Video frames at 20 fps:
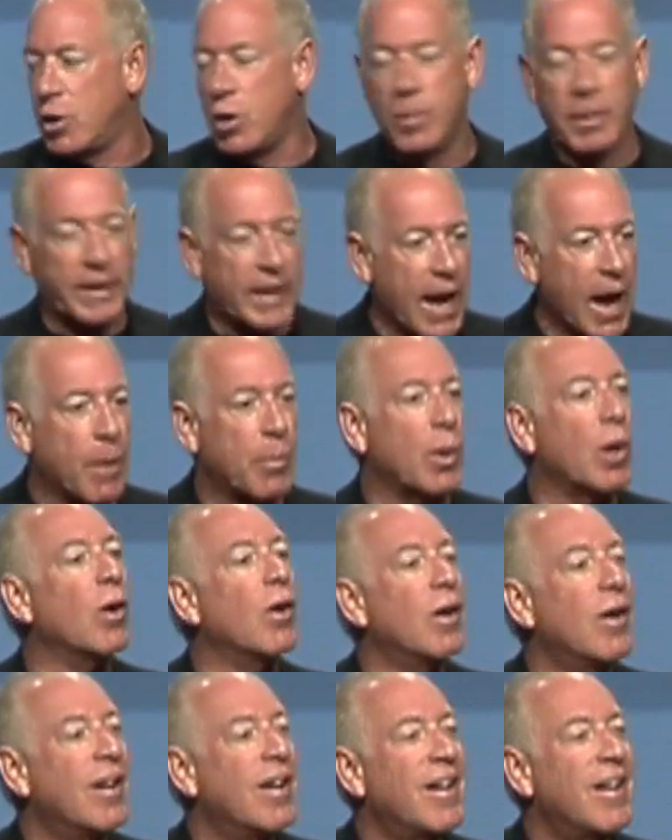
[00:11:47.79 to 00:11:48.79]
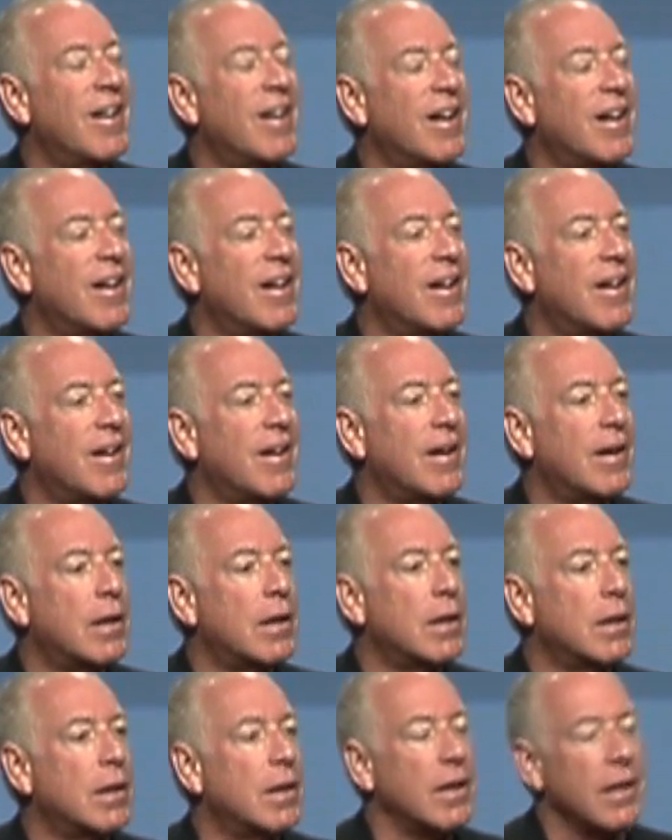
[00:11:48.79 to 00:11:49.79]
human capital,
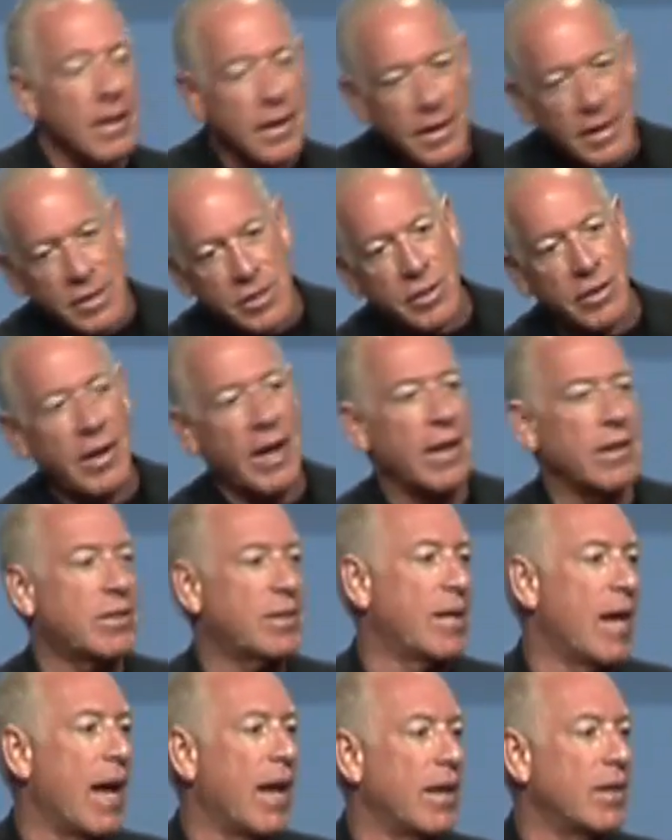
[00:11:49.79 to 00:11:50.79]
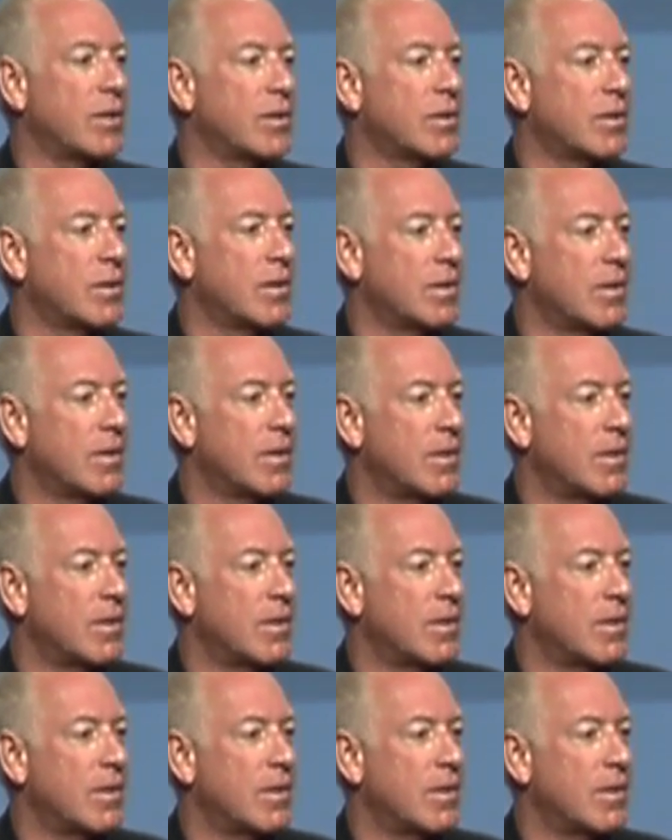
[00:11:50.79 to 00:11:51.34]
is their health status.